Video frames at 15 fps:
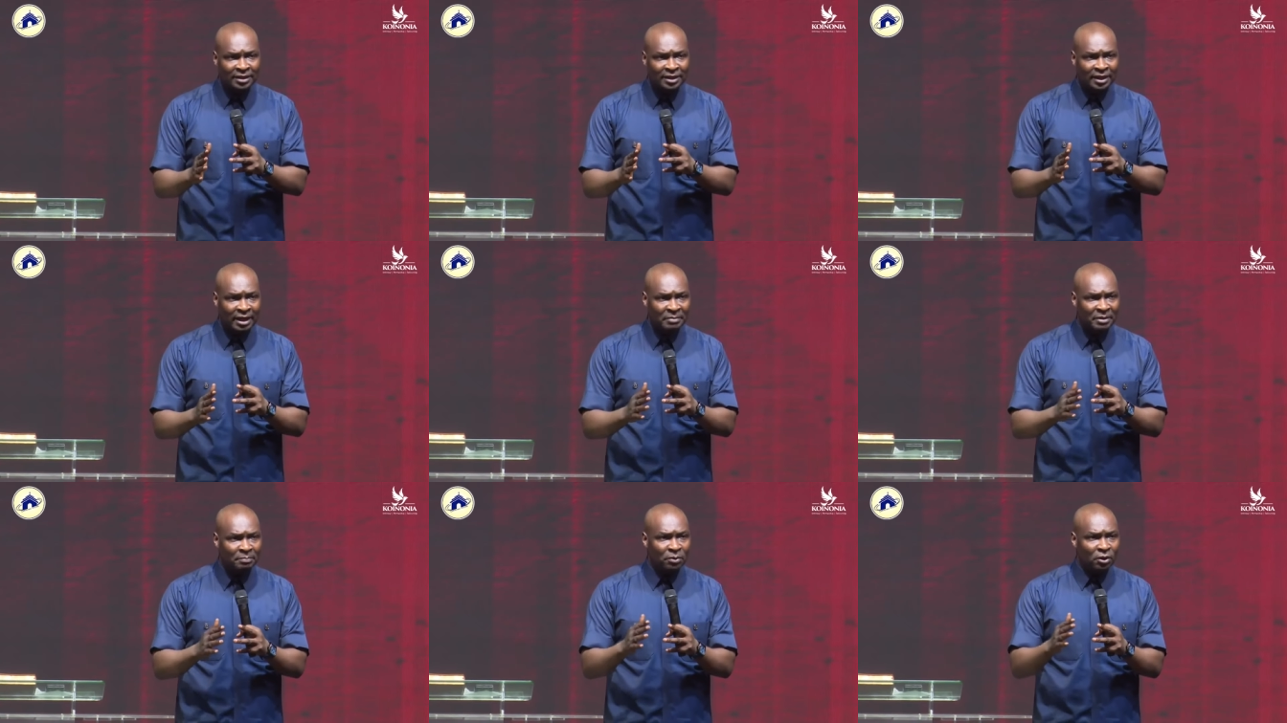
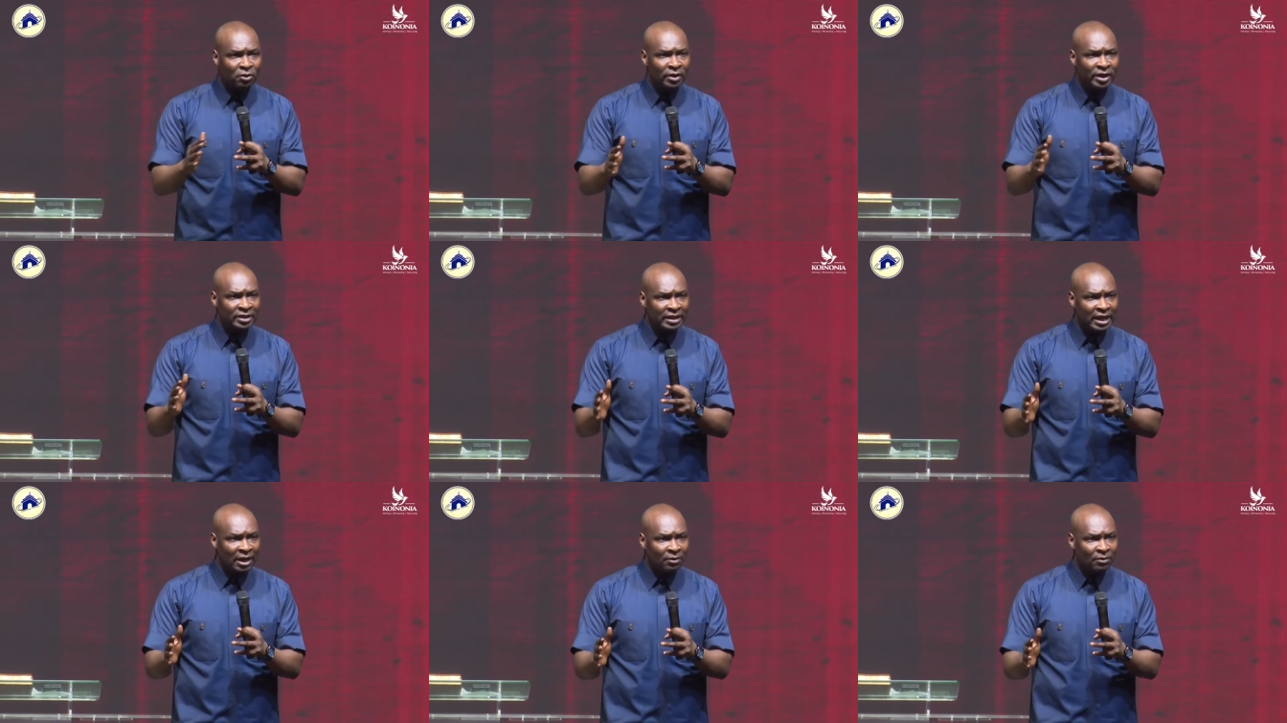let me borrow it
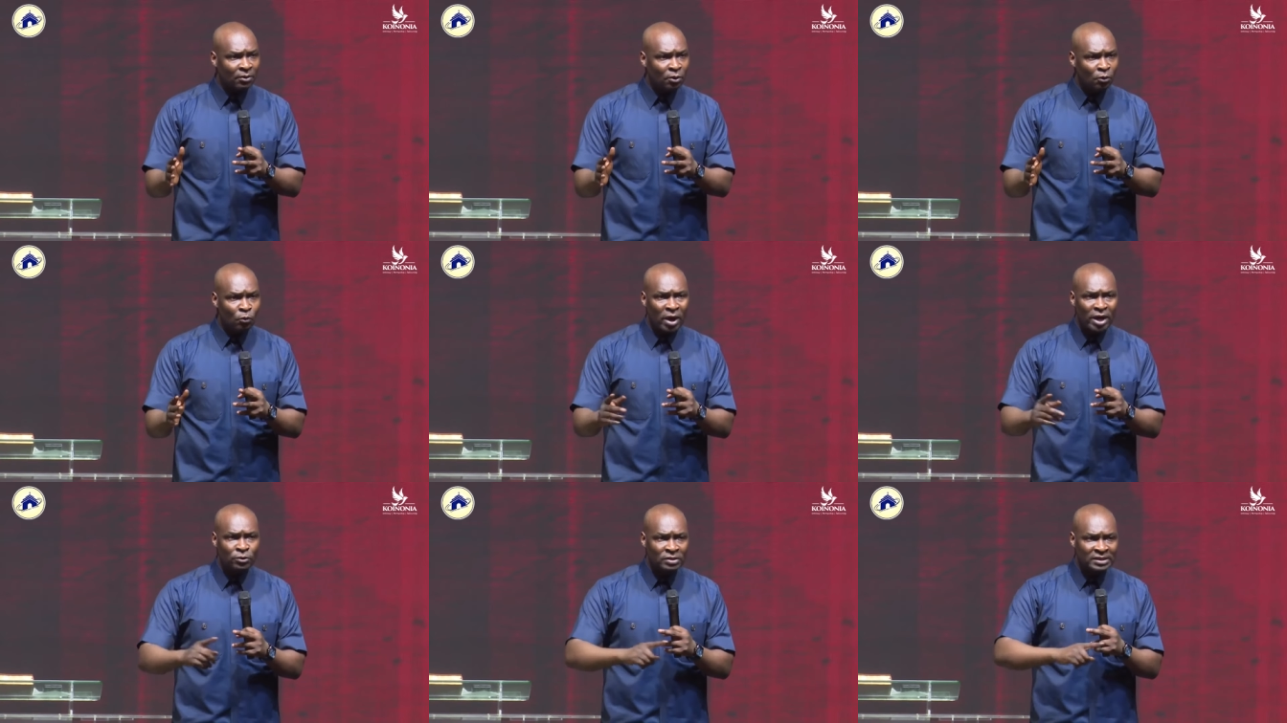now,
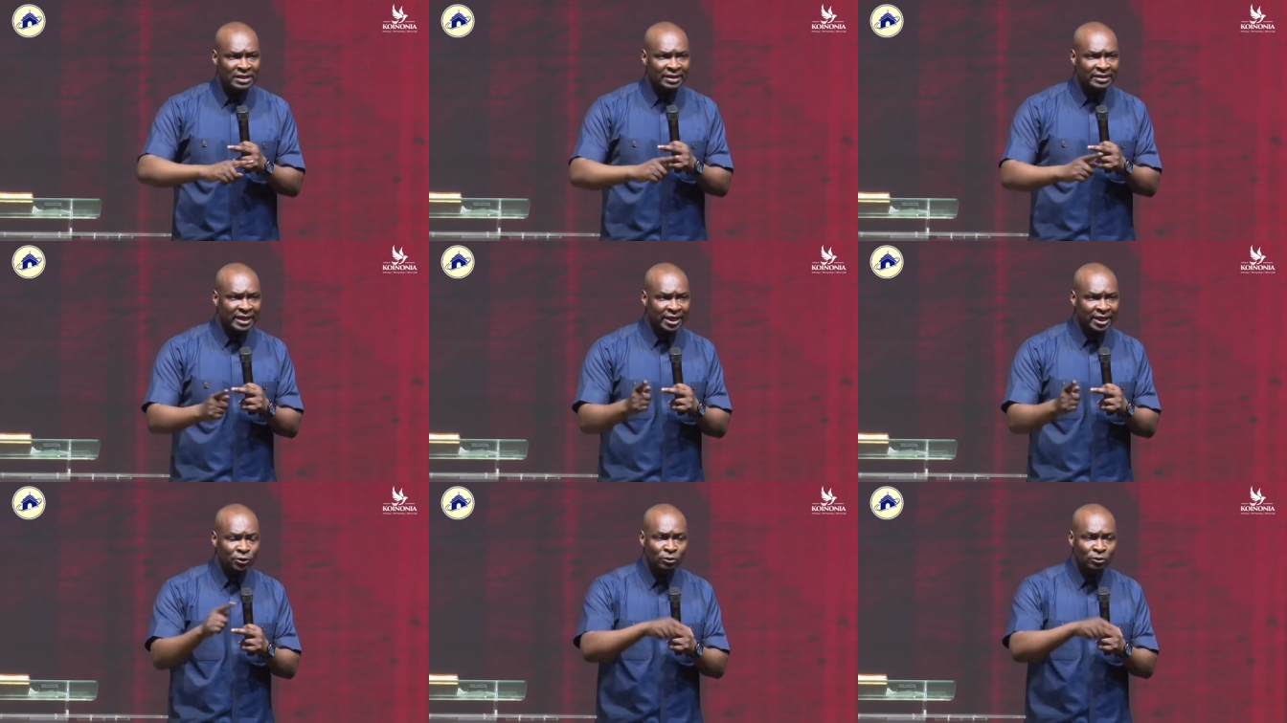where you say
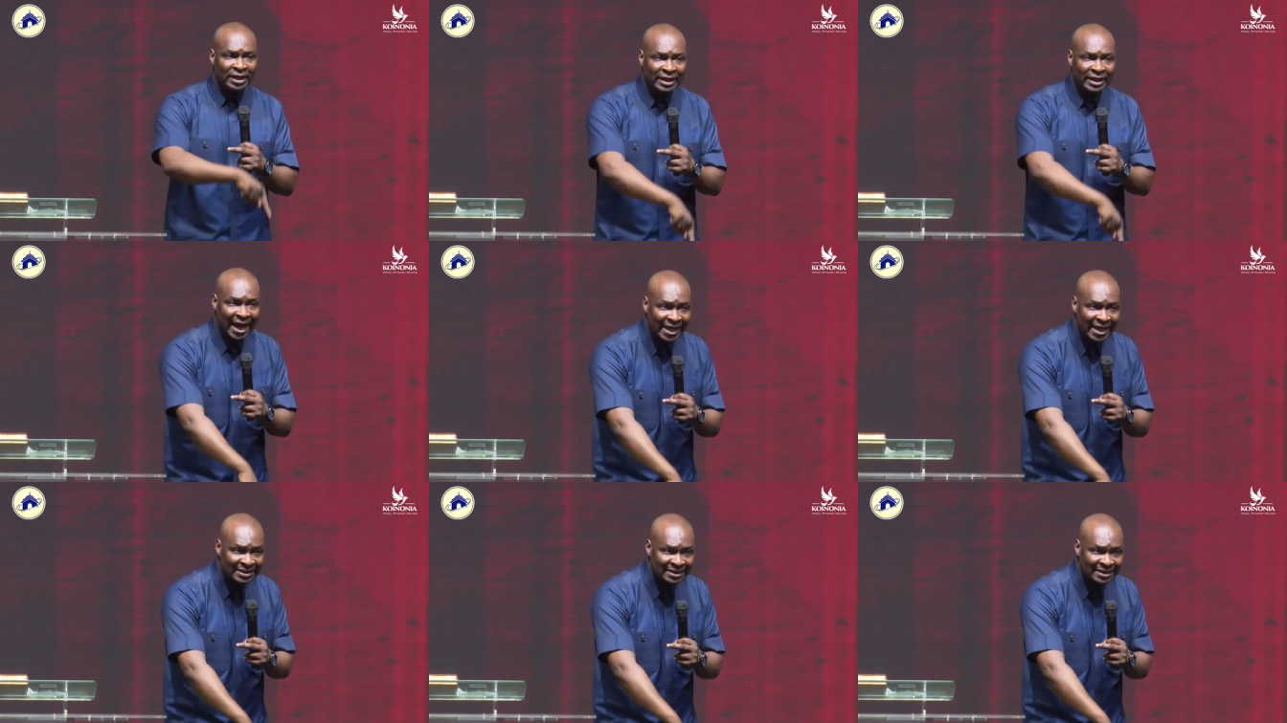thank you the
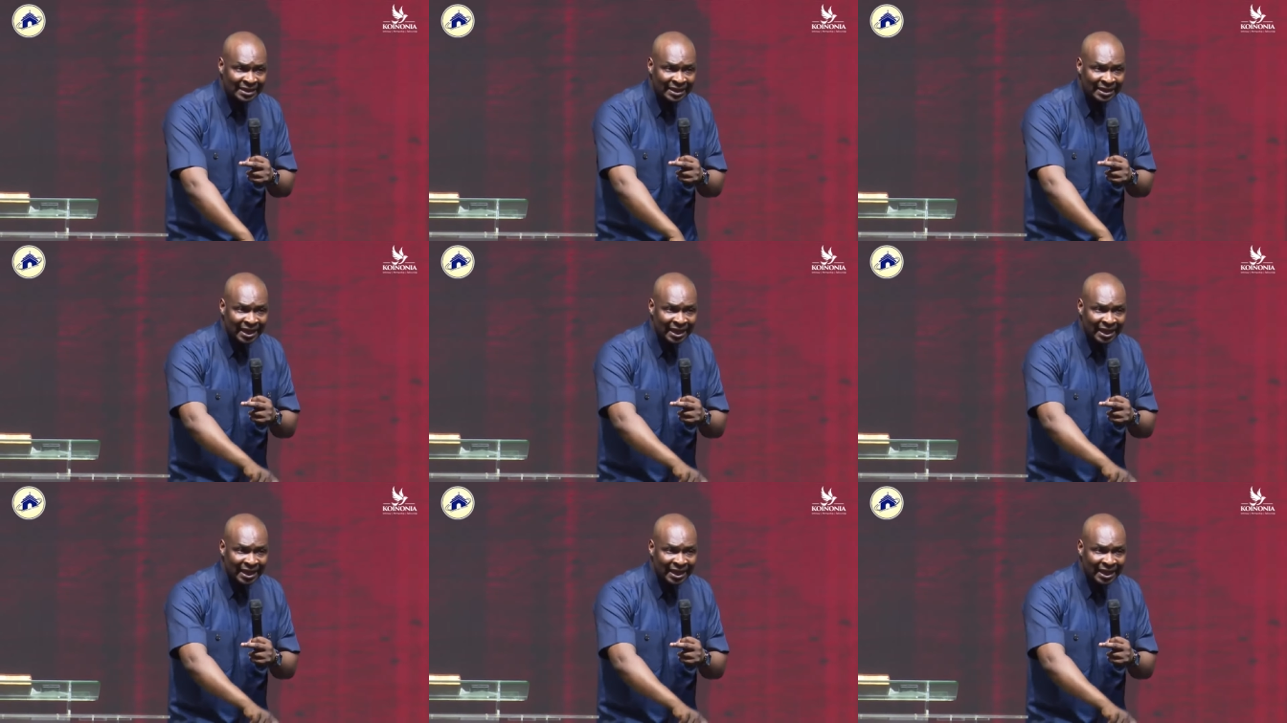night